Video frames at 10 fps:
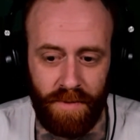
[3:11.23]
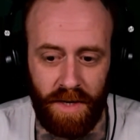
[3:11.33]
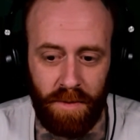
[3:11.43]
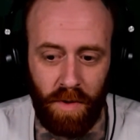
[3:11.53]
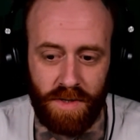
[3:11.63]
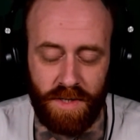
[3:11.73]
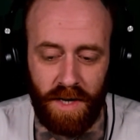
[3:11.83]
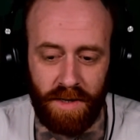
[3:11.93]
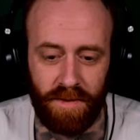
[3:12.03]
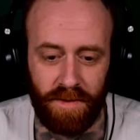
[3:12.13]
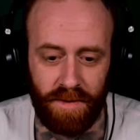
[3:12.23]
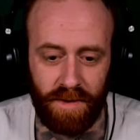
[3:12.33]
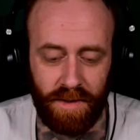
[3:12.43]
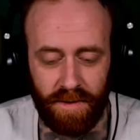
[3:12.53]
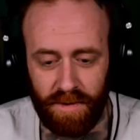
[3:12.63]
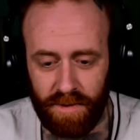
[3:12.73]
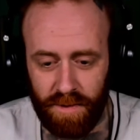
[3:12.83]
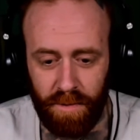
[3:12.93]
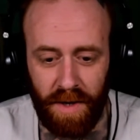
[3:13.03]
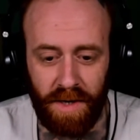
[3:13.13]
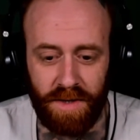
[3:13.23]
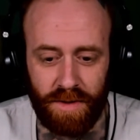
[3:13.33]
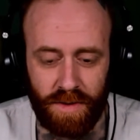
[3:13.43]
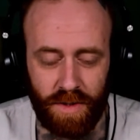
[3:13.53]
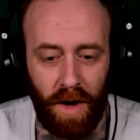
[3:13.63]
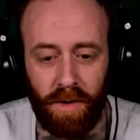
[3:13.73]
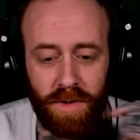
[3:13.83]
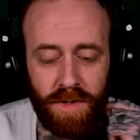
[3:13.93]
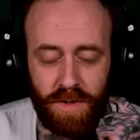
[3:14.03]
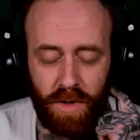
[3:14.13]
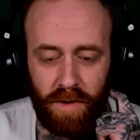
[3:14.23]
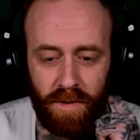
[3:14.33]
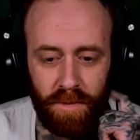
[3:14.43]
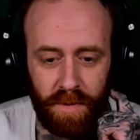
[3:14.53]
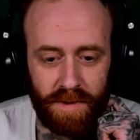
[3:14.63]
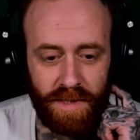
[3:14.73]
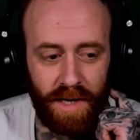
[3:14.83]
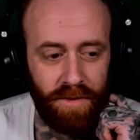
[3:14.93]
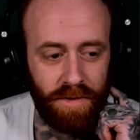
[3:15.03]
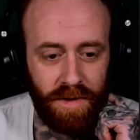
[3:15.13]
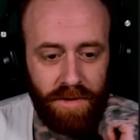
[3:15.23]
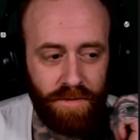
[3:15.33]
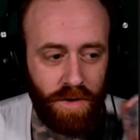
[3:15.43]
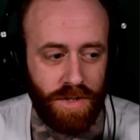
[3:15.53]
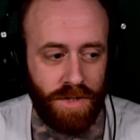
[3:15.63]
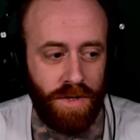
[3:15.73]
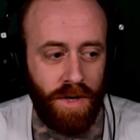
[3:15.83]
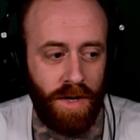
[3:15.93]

And Marcion, many scholars assert, put together the first